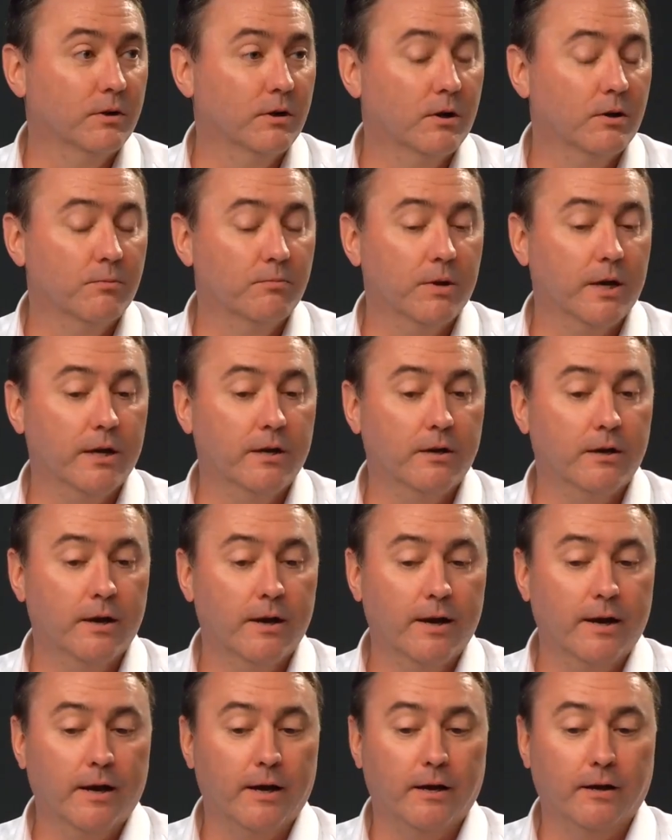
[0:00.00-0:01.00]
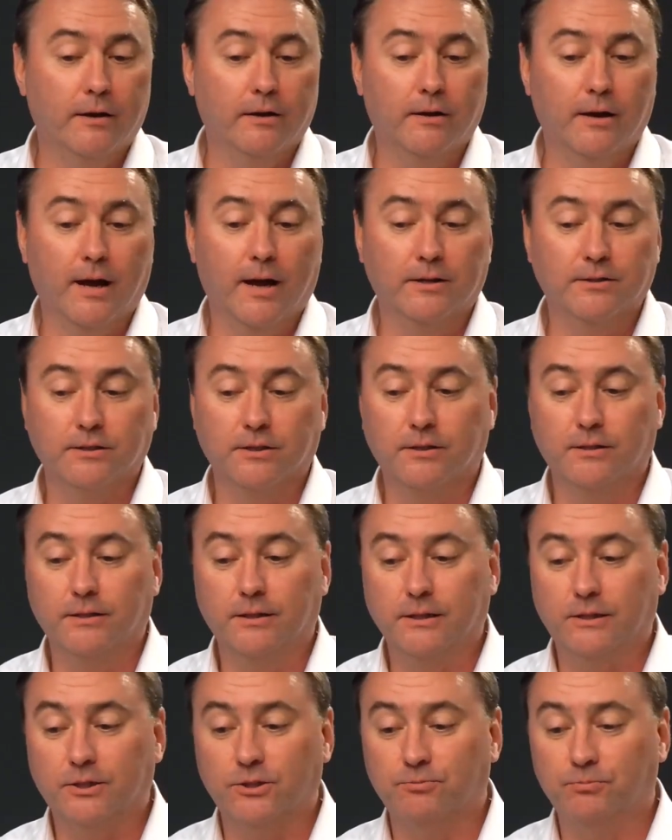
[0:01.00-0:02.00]
And
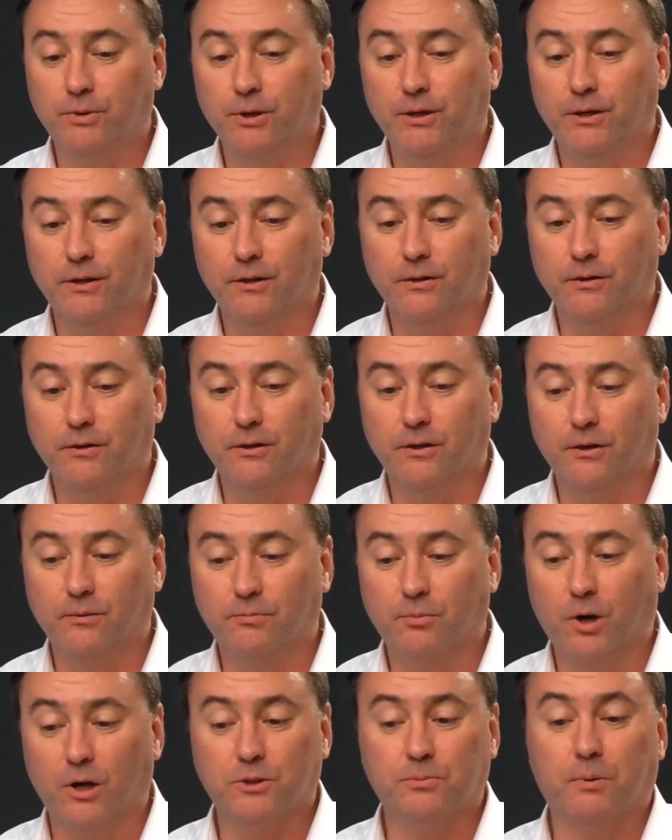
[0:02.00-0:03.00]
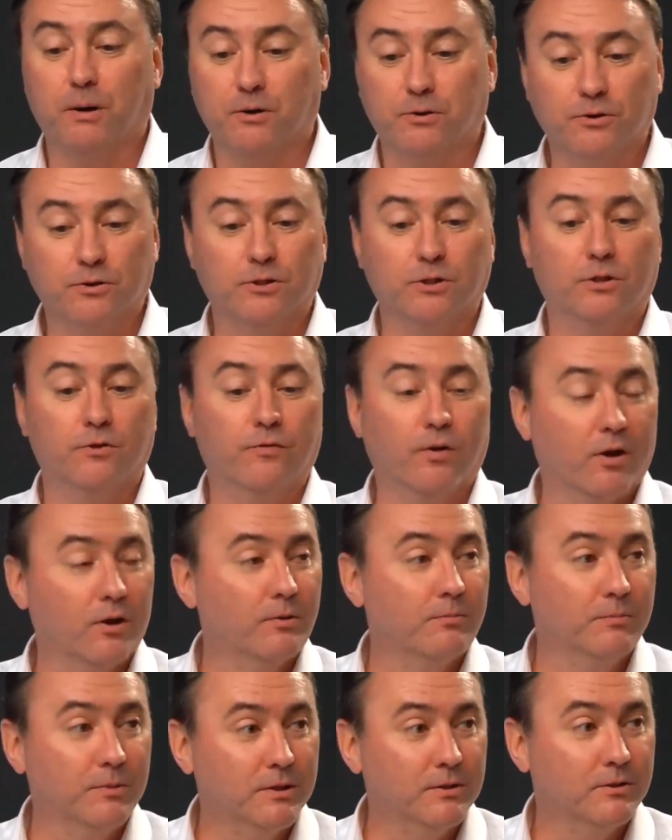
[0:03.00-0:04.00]
it's been a Prospectors and
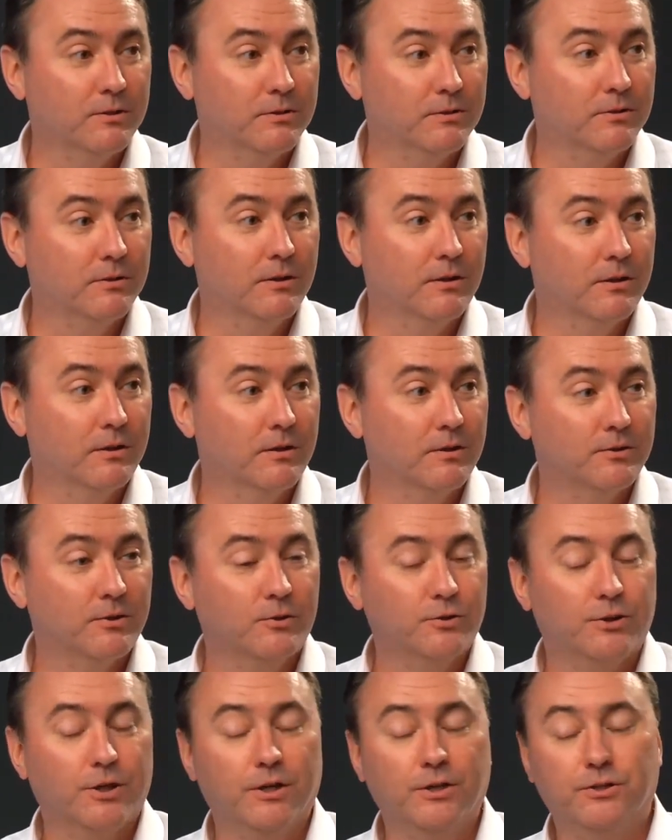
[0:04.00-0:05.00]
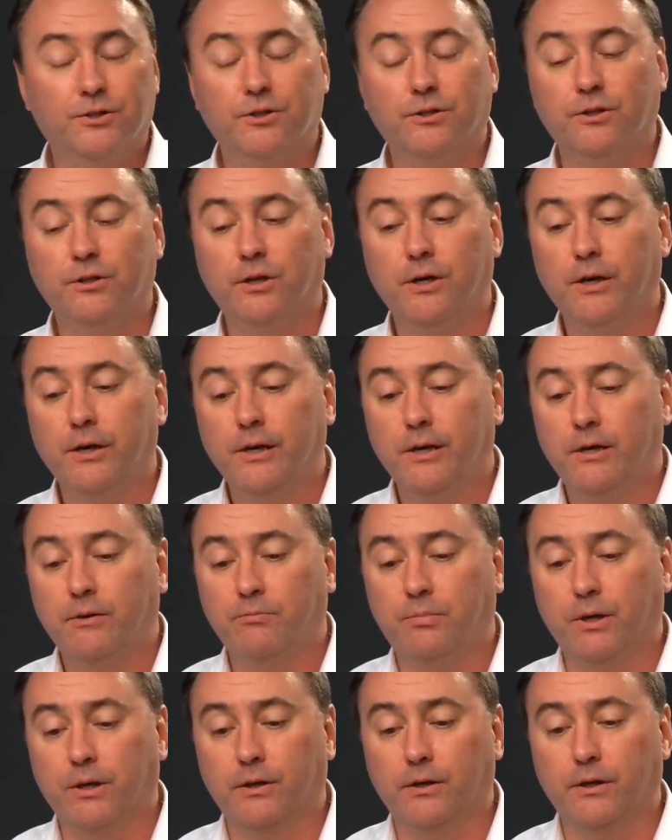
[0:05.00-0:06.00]
Developments Association,
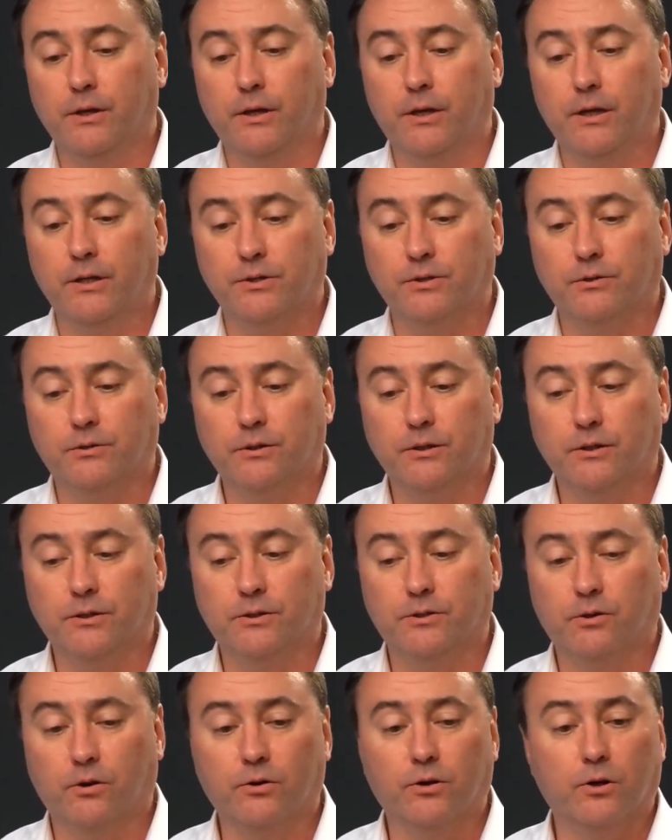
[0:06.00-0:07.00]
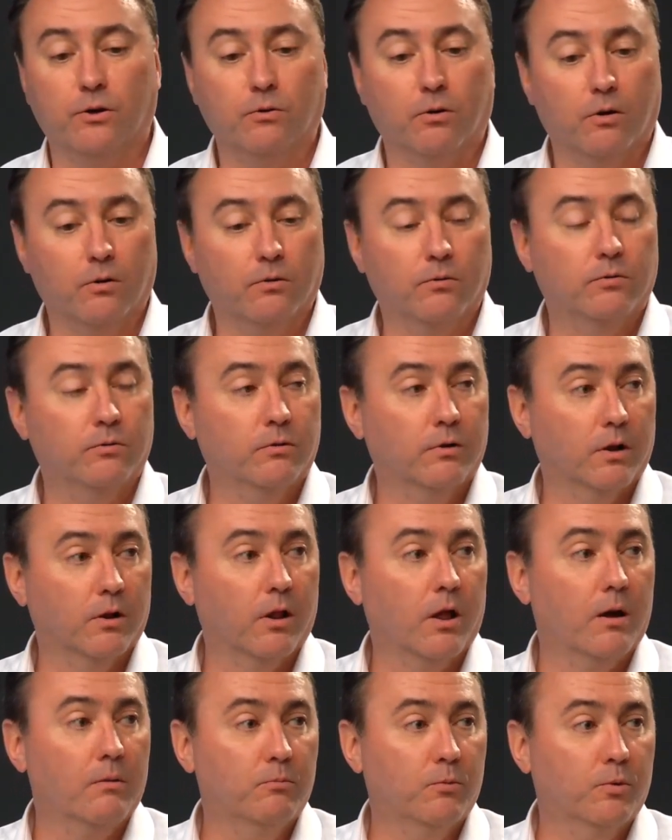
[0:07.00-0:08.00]
but it has started to grow a
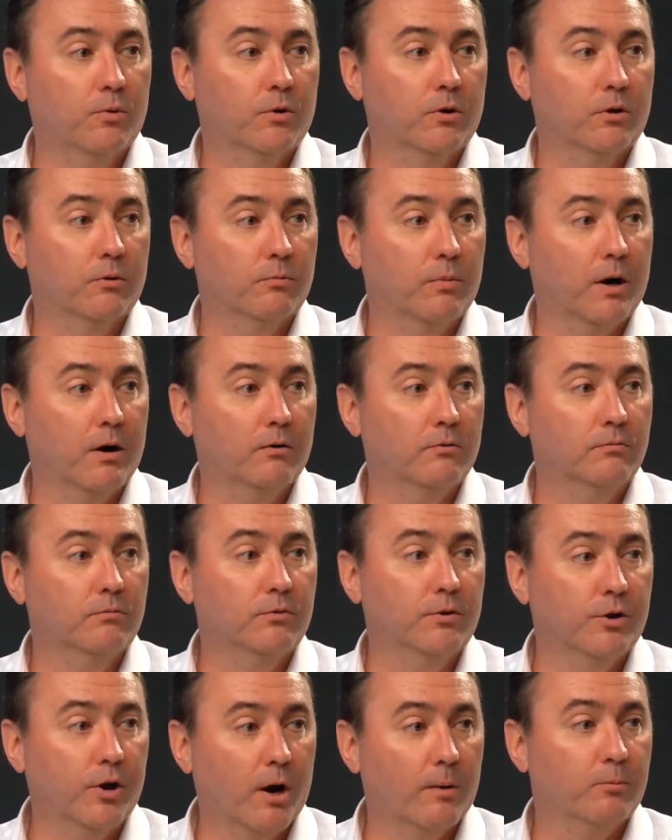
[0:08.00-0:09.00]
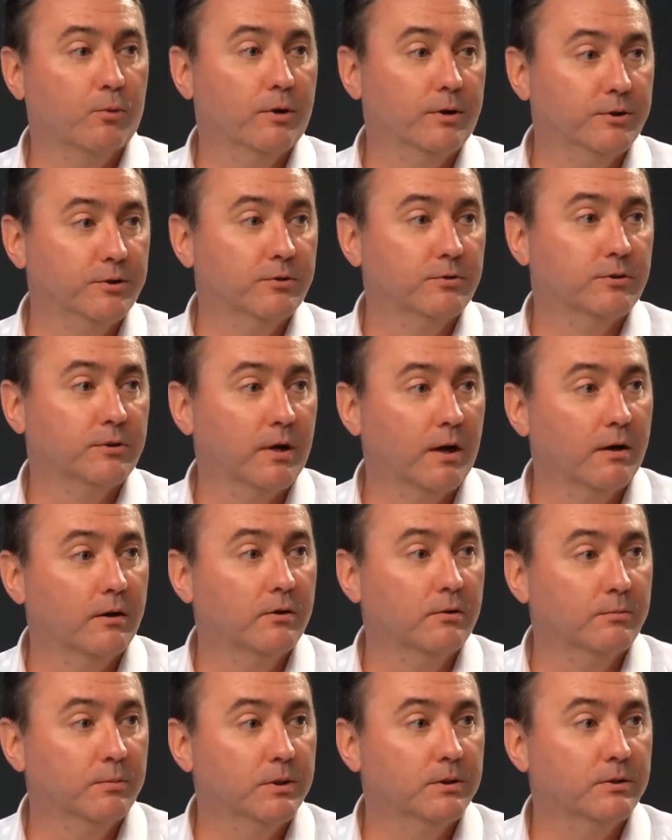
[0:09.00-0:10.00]
lot more about the operational side
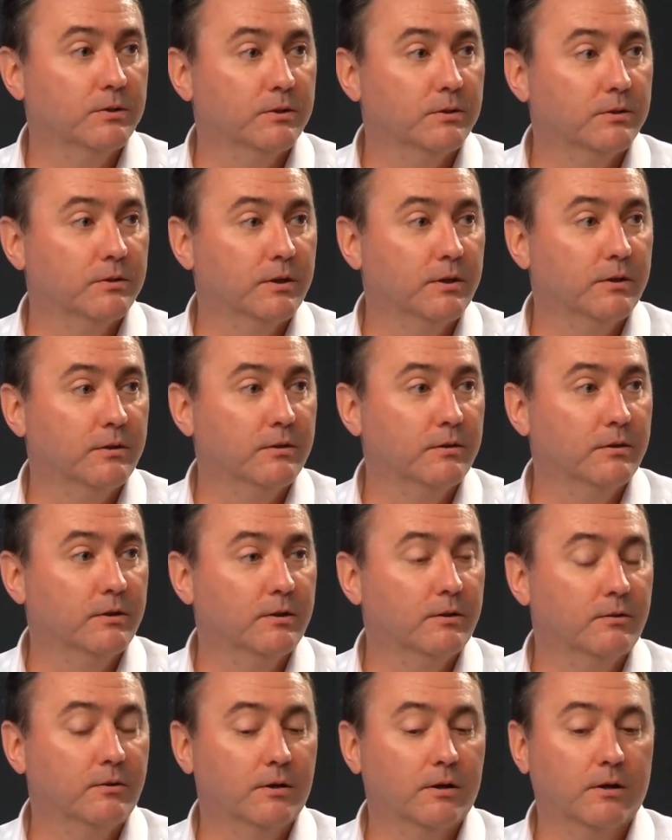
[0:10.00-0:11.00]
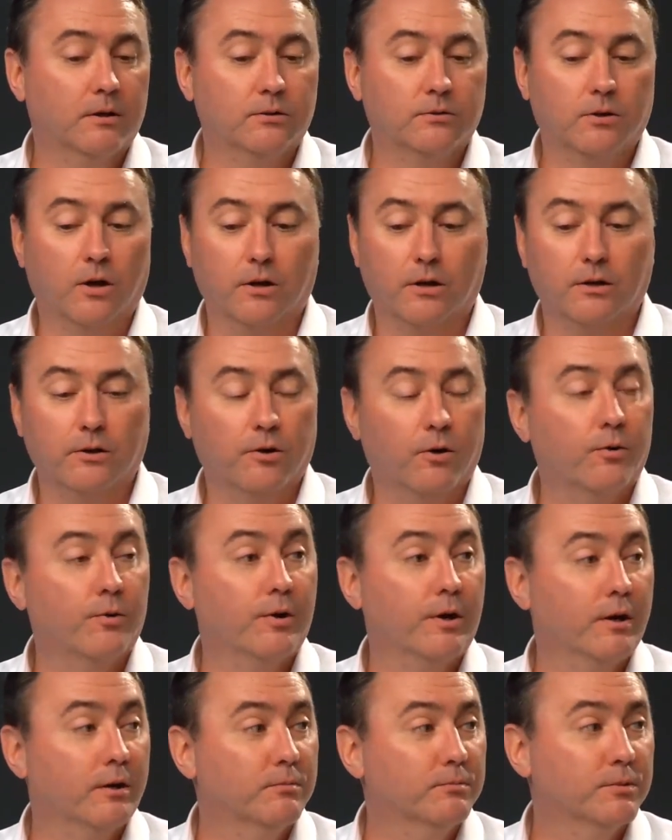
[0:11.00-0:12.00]
of the business and talking to
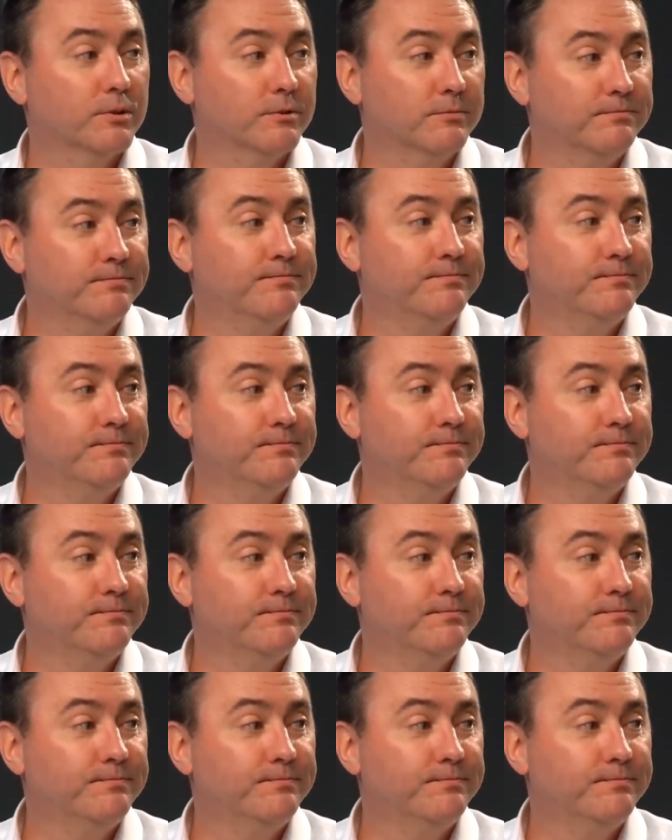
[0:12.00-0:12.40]
OEMs.